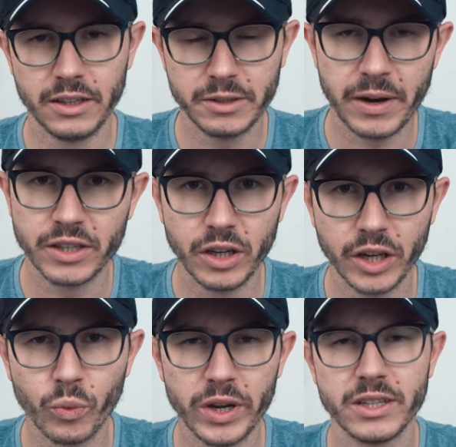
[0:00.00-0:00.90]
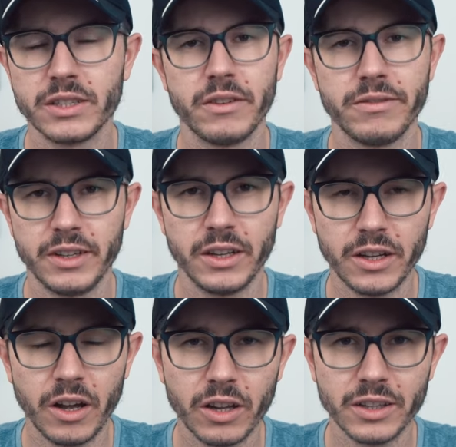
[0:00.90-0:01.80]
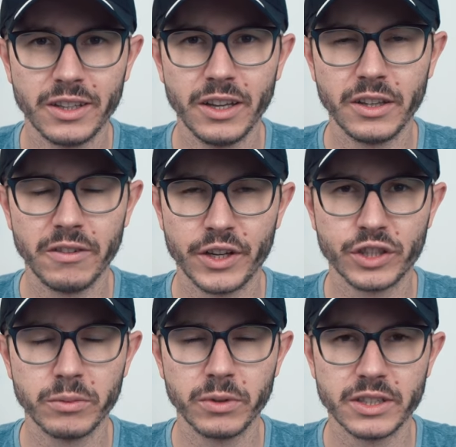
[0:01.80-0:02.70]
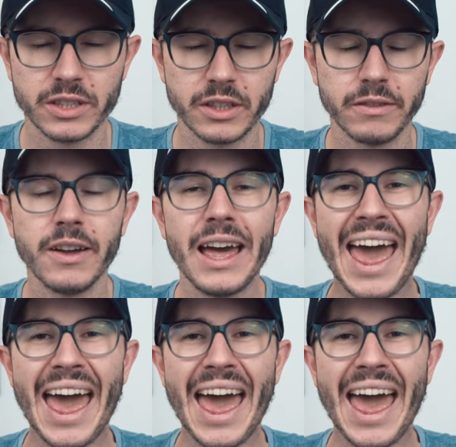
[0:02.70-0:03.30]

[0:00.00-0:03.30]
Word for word: especially green stuff and all the vegetables and stuff.